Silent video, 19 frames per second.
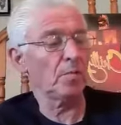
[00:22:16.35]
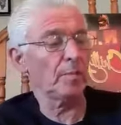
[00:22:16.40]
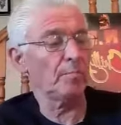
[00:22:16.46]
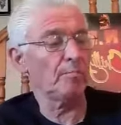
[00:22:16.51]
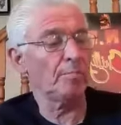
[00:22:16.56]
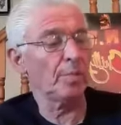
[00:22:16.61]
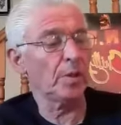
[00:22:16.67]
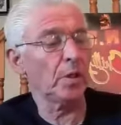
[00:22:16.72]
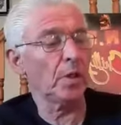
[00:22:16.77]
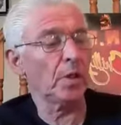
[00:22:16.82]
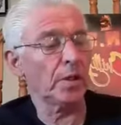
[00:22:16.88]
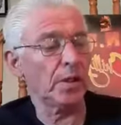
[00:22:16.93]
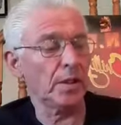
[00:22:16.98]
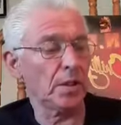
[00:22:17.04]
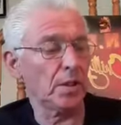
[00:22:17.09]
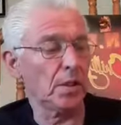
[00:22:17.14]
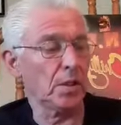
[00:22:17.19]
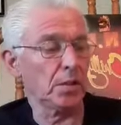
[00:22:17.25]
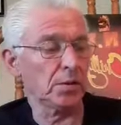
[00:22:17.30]
boring
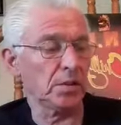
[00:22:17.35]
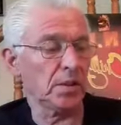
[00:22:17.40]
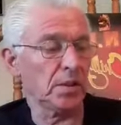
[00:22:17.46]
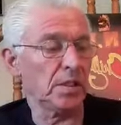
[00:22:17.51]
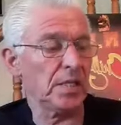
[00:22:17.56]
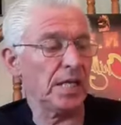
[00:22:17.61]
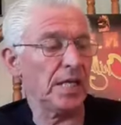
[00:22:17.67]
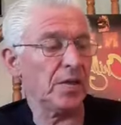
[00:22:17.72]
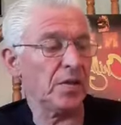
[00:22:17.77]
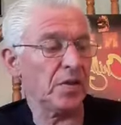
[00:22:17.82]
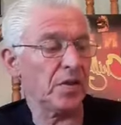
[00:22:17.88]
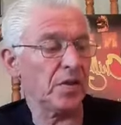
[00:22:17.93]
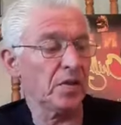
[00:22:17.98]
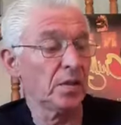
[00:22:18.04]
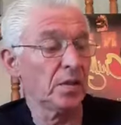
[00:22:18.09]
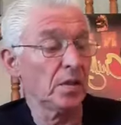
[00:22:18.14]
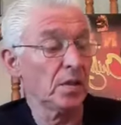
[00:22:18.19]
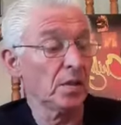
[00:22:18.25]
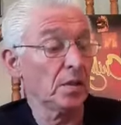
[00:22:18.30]
you all to death.
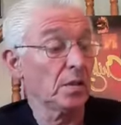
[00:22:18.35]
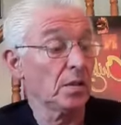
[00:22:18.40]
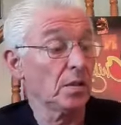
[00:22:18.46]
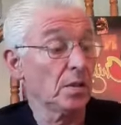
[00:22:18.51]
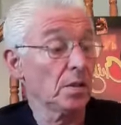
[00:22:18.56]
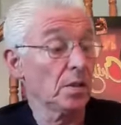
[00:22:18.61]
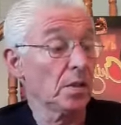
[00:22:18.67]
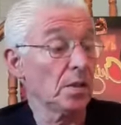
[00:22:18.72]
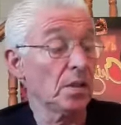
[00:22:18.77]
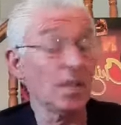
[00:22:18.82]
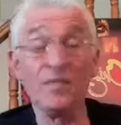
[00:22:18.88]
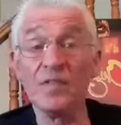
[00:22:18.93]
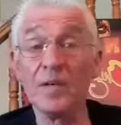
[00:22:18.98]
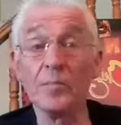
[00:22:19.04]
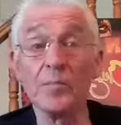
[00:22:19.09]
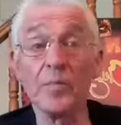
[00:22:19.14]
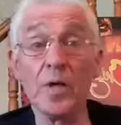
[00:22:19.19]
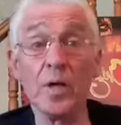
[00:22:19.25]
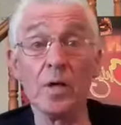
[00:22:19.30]
And if
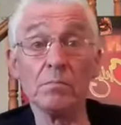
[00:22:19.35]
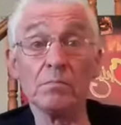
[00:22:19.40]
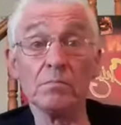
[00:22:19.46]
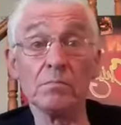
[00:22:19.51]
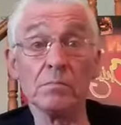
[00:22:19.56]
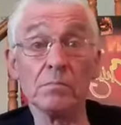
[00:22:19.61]
I'm not,